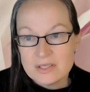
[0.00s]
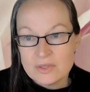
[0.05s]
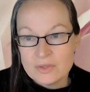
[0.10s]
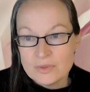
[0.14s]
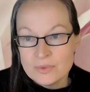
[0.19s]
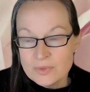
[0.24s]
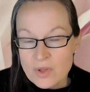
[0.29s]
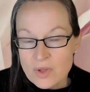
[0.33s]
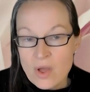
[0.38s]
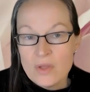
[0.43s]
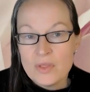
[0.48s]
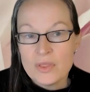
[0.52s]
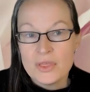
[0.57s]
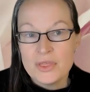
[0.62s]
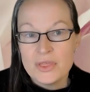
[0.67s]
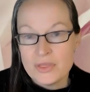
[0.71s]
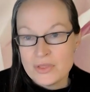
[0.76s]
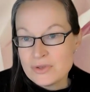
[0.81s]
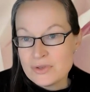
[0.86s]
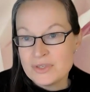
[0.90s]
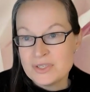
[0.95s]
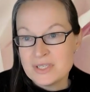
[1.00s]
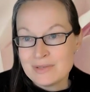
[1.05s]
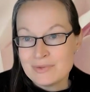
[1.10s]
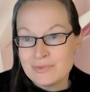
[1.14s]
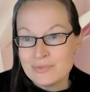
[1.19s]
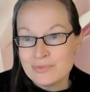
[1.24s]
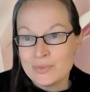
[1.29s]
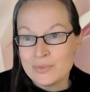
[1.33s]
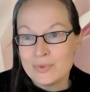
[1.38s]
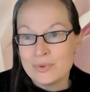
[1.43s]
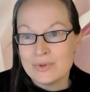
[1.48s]
not thirsty
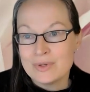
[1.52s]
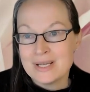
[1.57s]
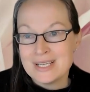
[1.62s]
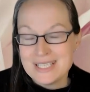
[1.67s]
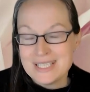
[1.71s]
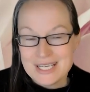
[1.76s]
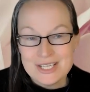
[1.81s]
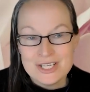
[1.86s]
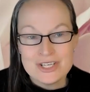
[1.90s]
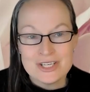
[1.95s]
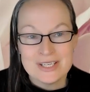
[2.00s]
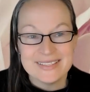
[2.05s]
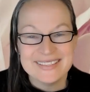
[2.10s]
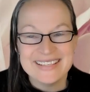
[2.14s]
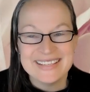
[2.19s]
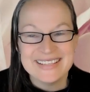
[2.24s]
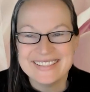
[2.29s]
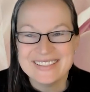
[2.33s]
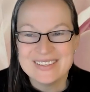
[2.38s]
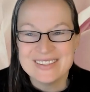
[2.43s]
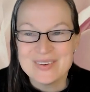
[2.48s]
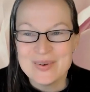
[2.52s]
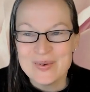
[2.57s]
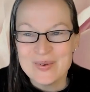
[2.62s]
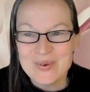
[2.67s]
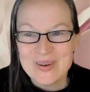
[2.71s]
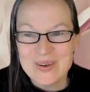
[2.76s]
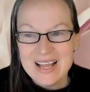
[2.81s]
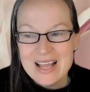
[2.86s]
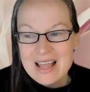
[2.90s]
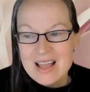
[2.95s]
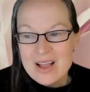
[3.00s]
for attention
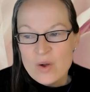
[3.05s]
or